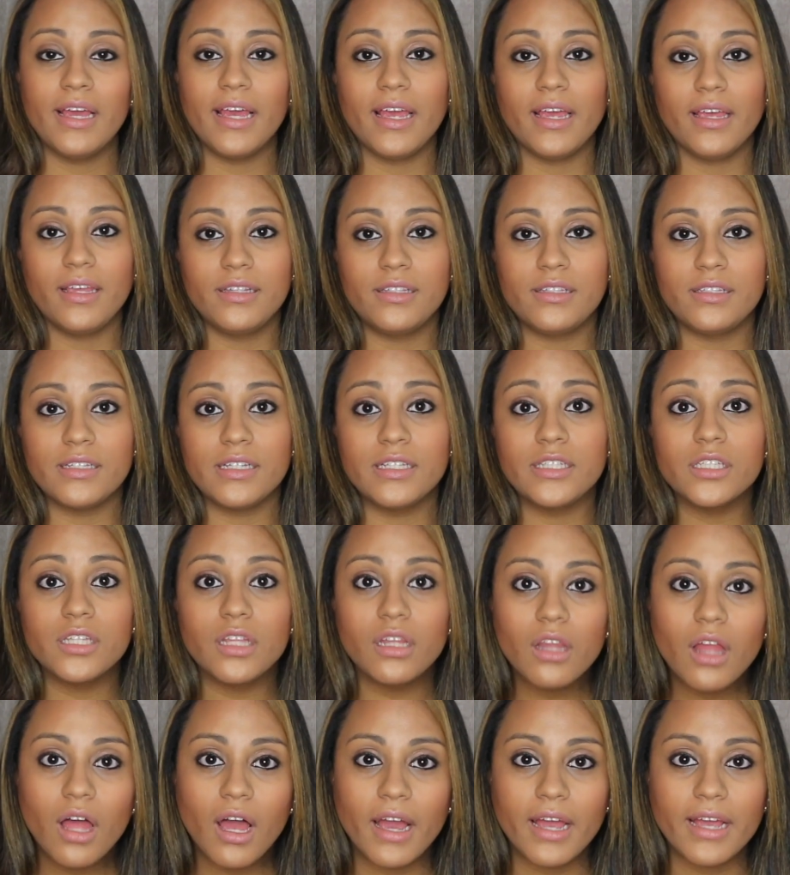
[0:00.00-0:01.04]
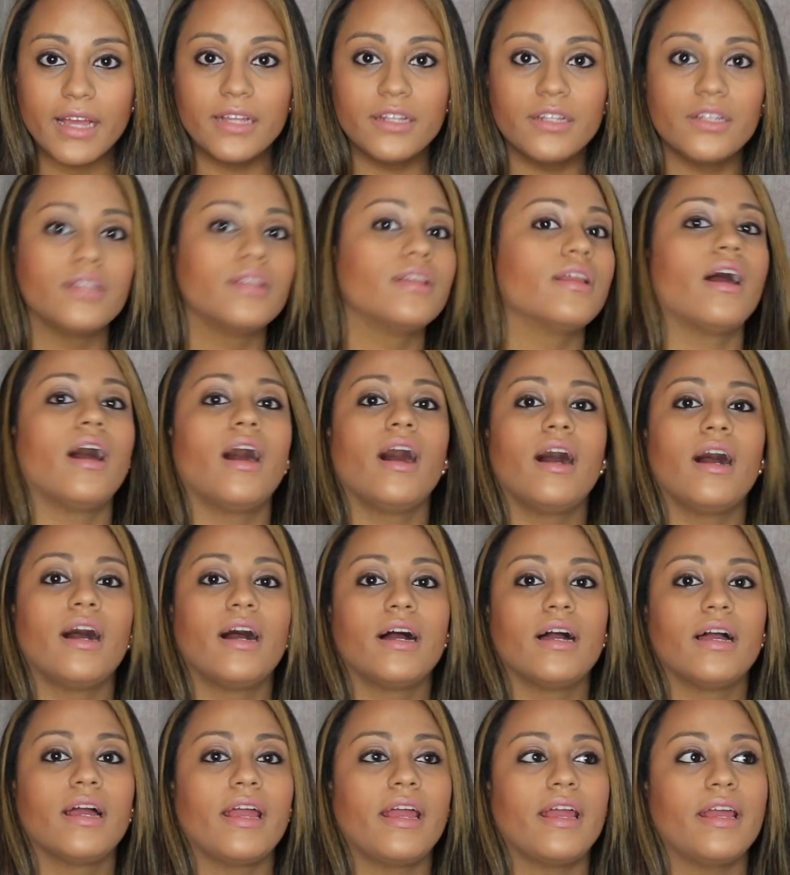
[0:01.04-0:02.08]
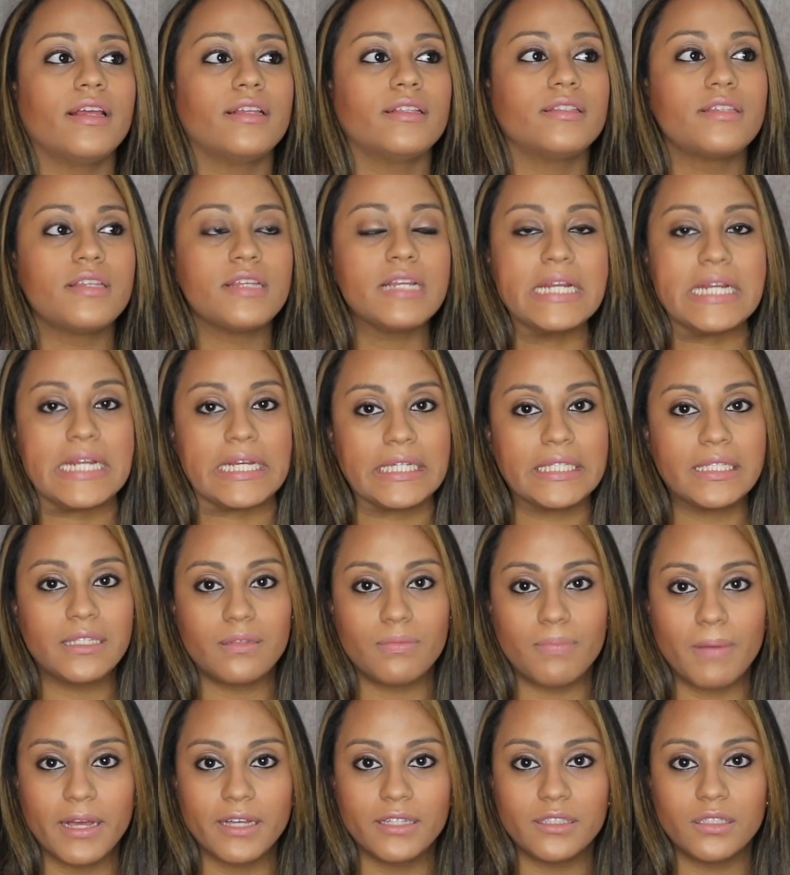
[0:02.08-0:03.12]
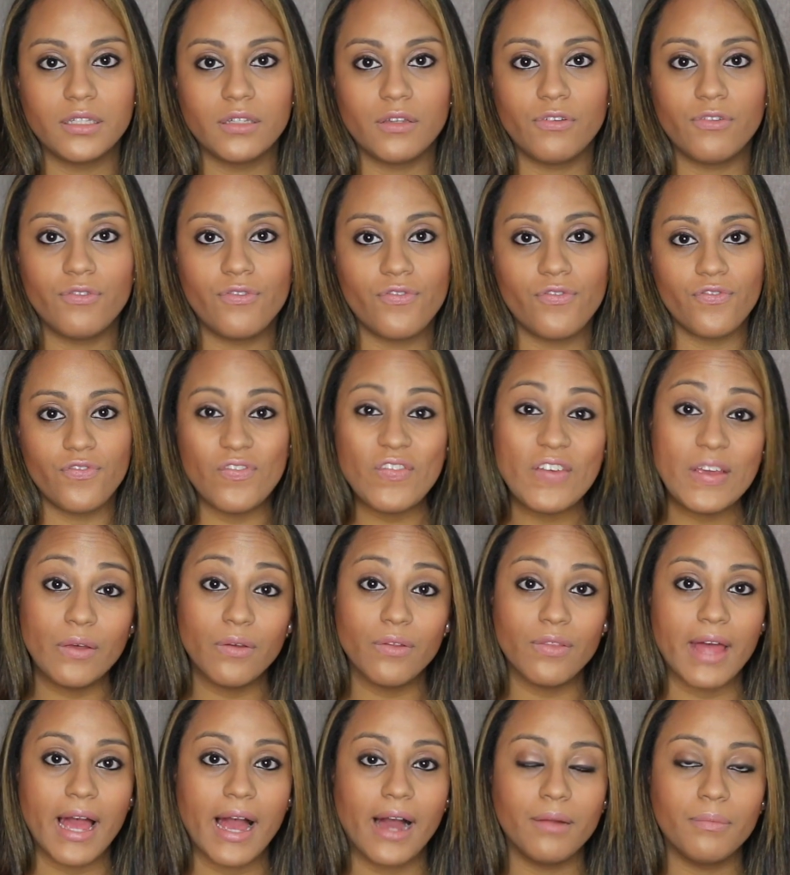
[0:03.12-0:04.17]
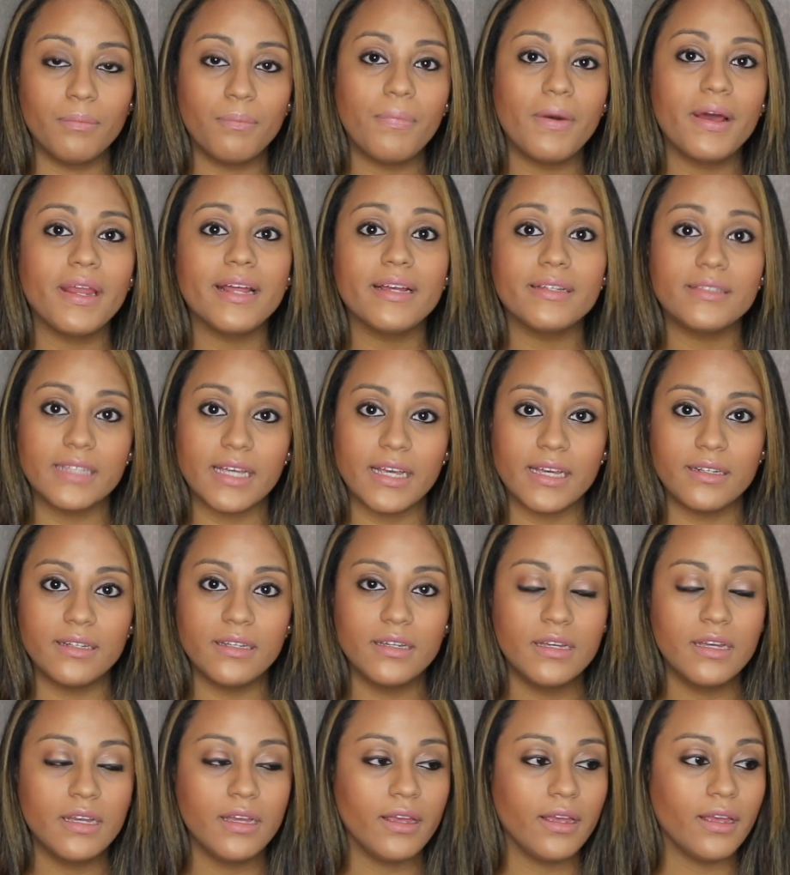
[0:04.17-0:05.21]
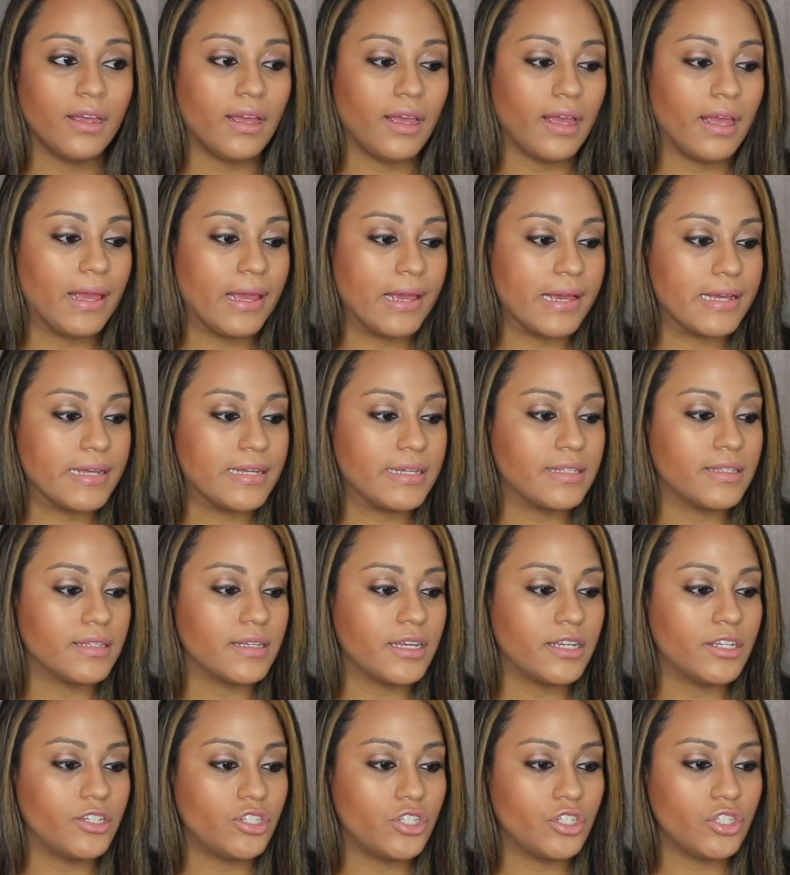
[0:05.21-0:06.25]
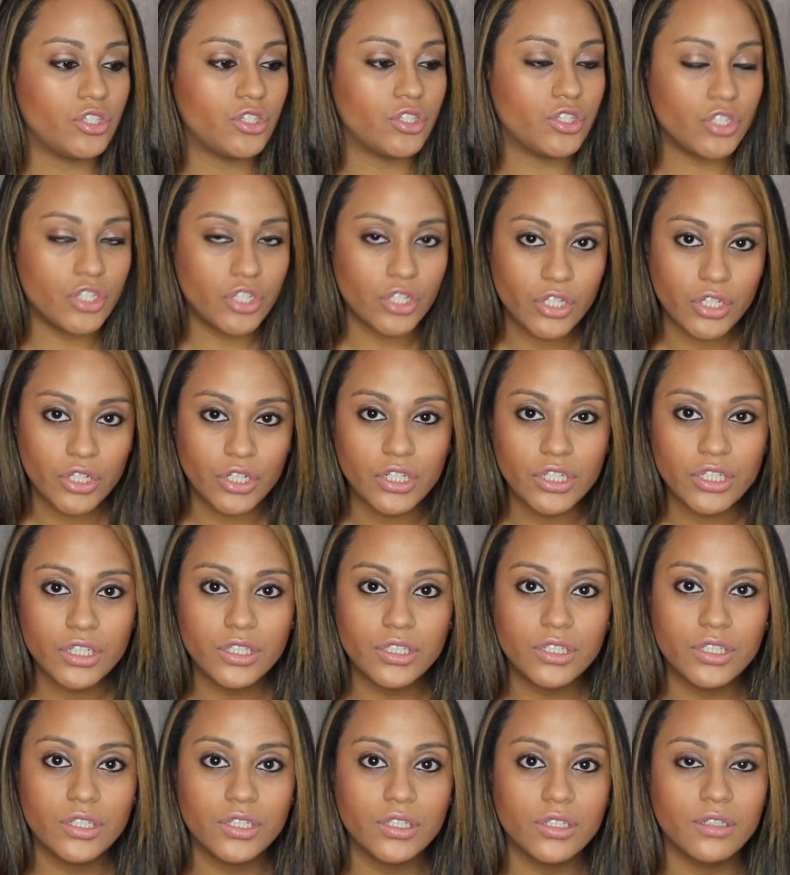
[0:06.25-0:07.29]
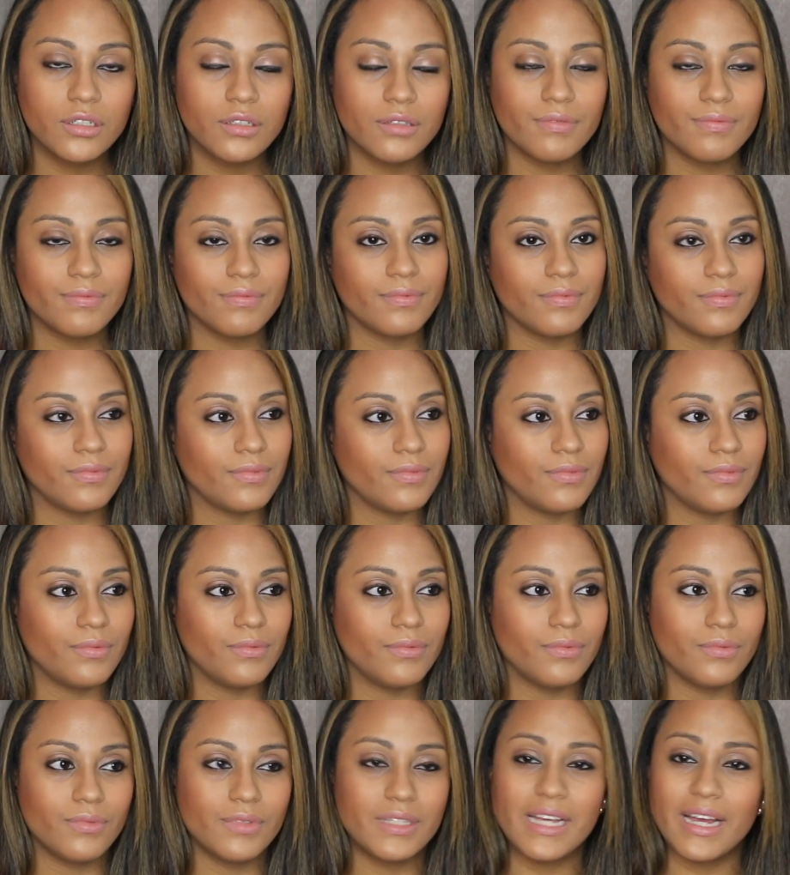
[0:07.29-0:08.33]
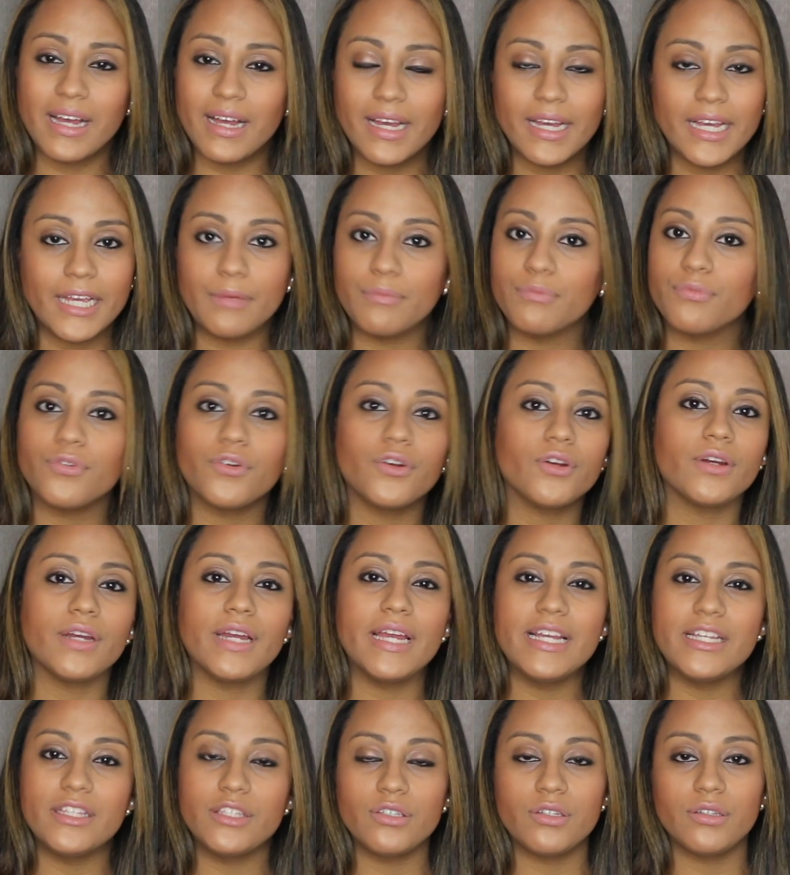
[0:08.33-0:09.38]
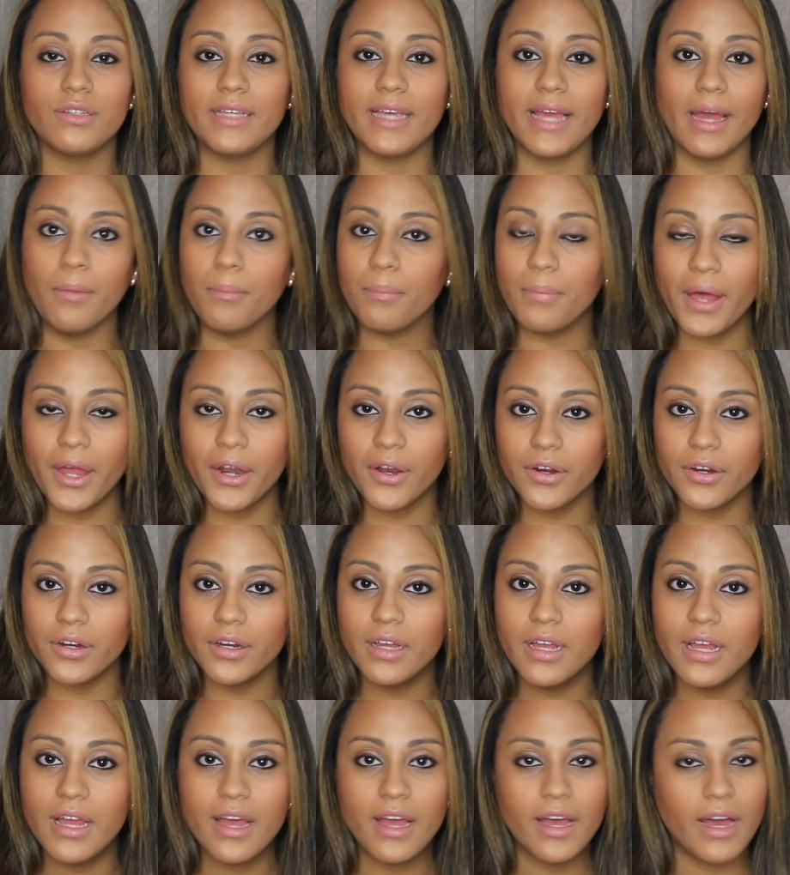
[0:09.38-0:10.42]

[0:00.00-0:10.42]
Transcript: It's a lot, and I didn't expect to feel that, but I did, and it just took time for it to get better.